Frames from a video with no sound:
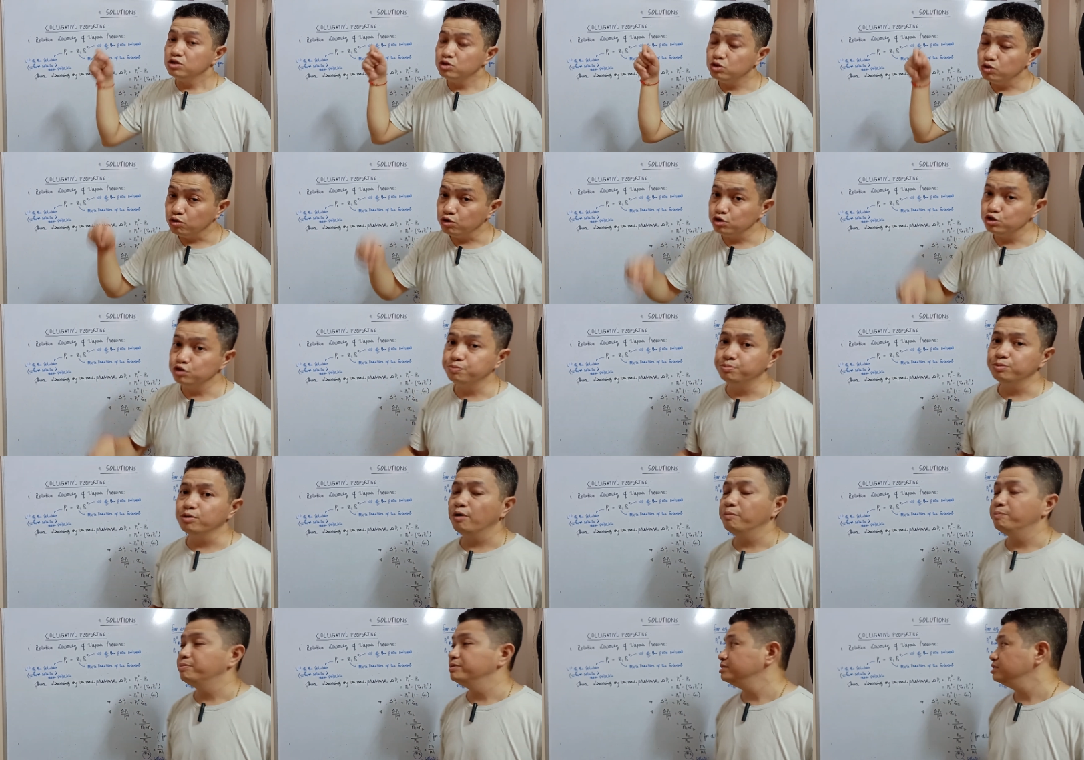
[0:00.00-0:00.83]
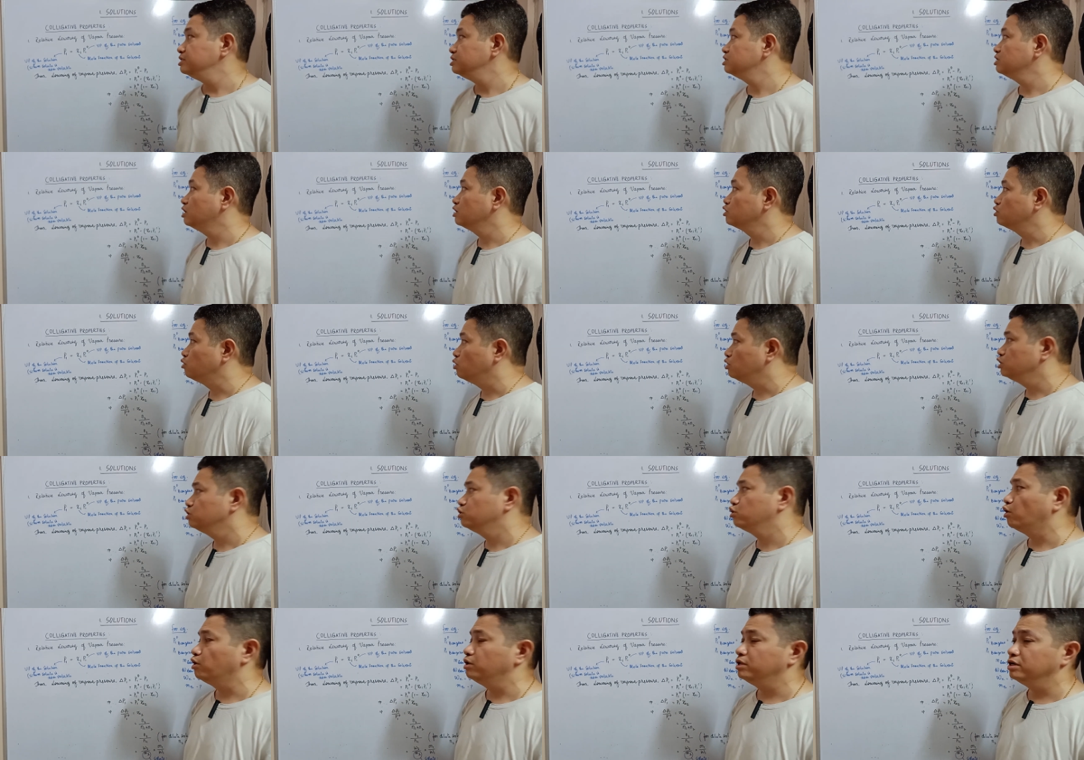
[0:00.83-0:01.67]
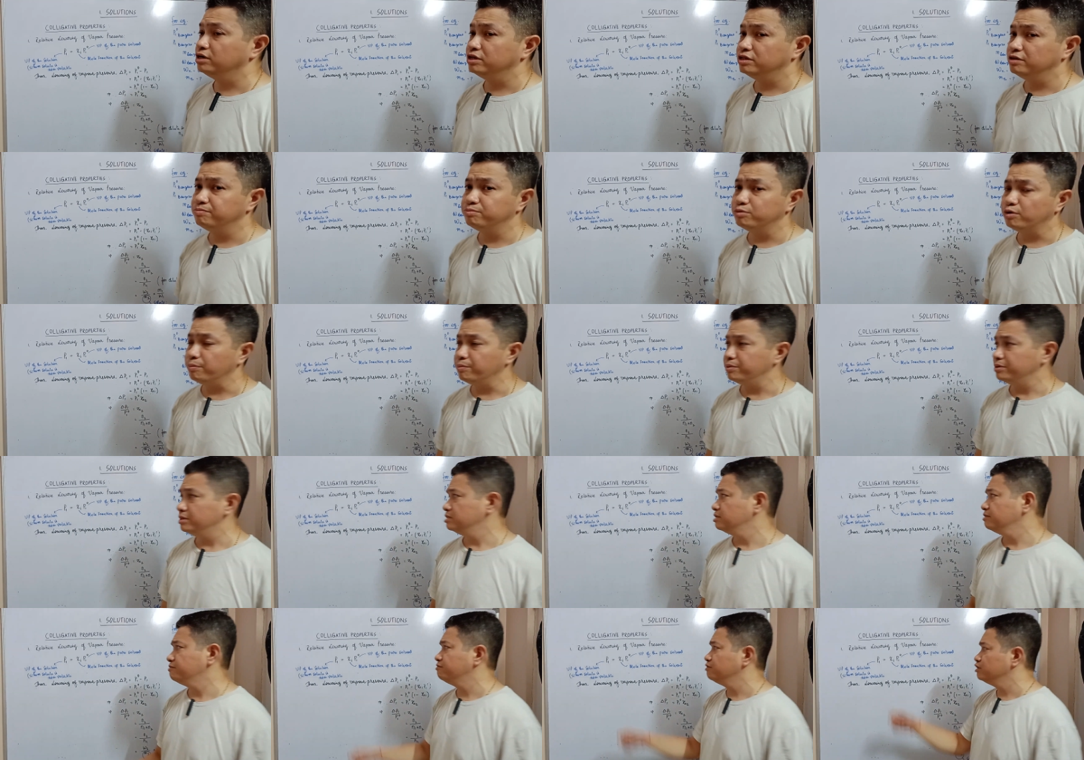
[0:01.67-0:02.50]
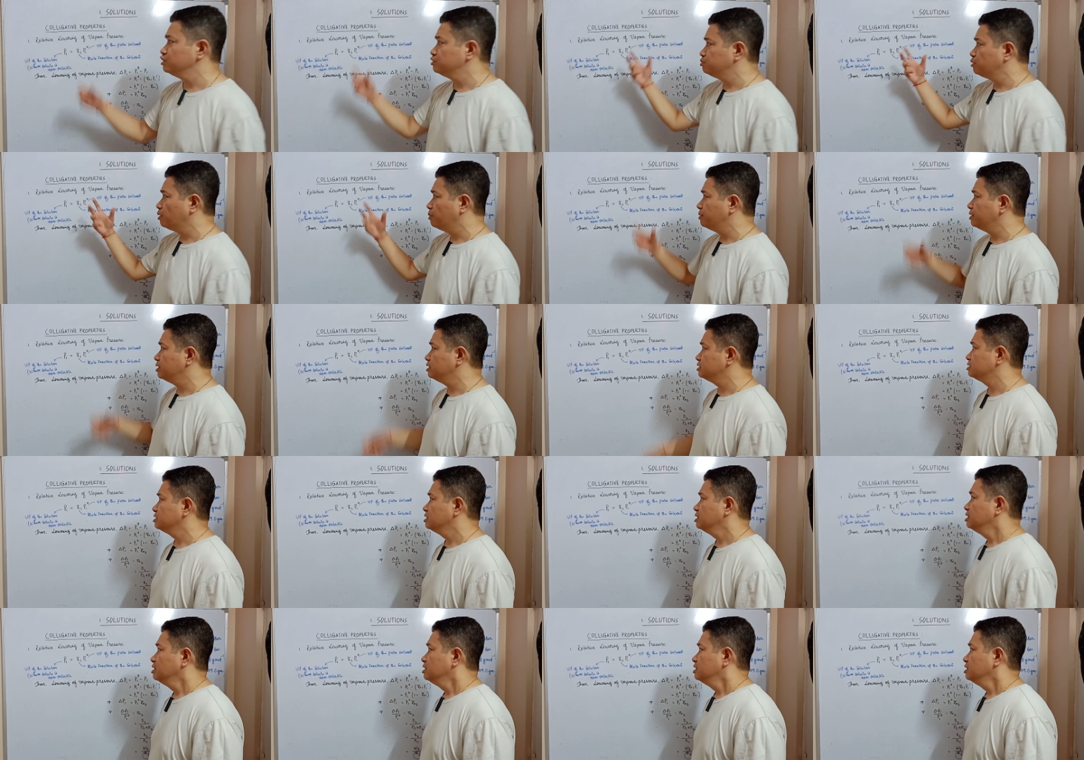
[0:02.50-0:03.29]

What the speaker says: Those properties are called colligative properties. The first property